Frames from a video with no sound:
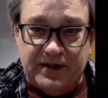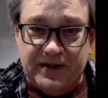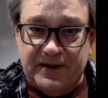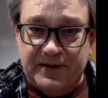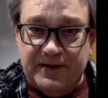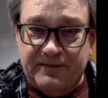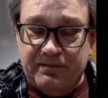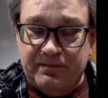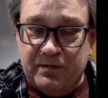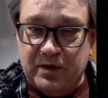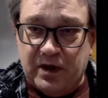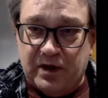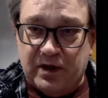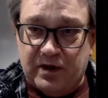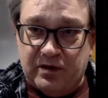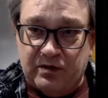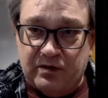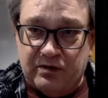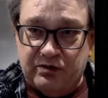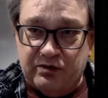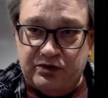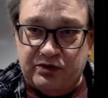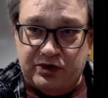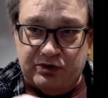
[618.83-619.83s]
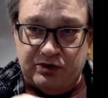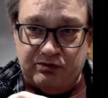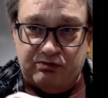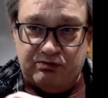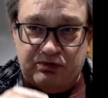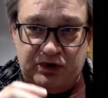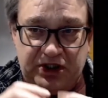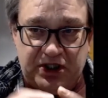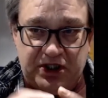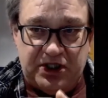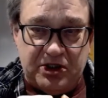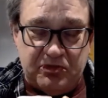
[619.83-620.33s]
to
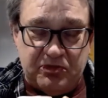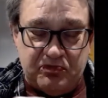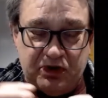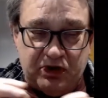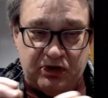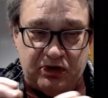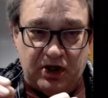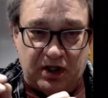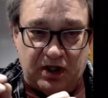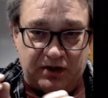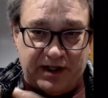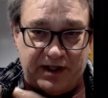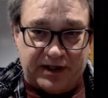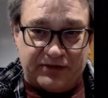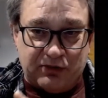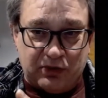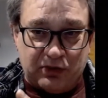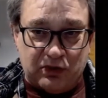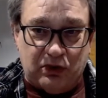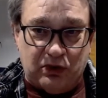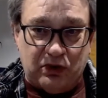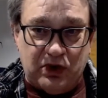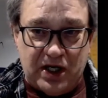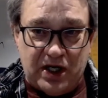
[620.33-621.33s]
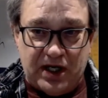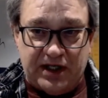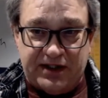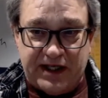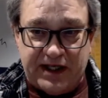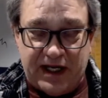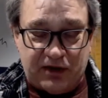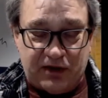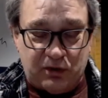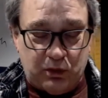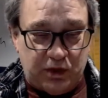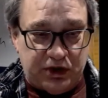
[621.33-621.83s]
keep electrical
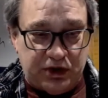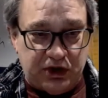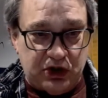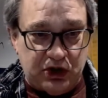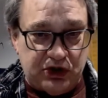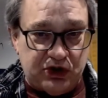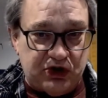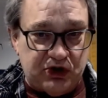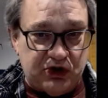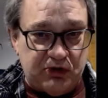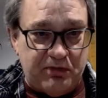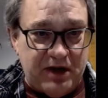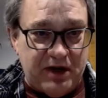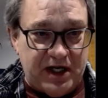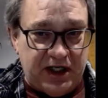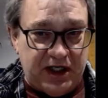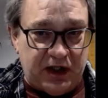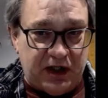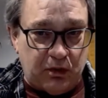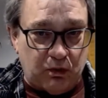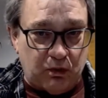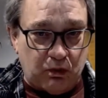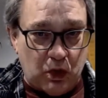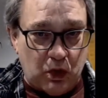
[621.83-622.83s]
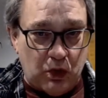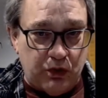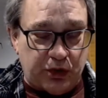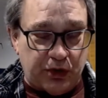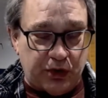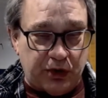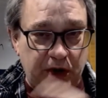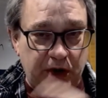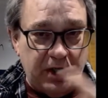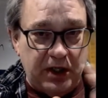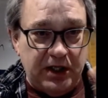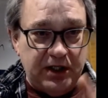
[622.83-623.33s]
contact with the spinning rotor
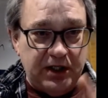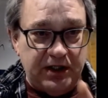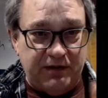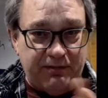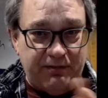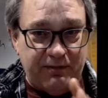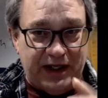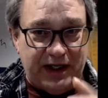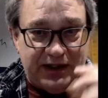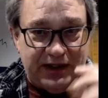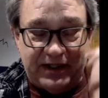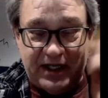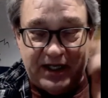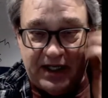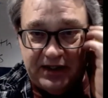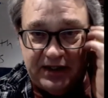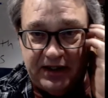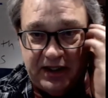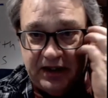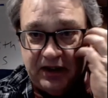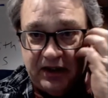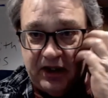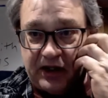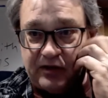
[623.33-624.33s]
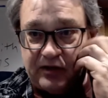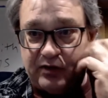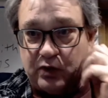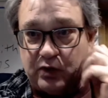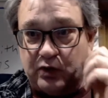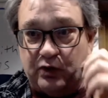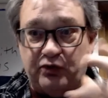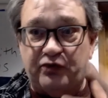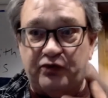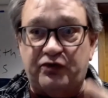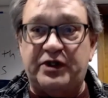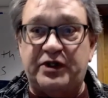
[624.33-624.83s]
to maintain the electrical
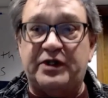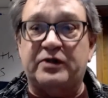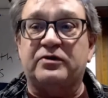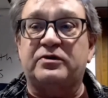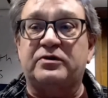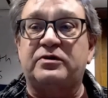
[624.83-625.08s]
field.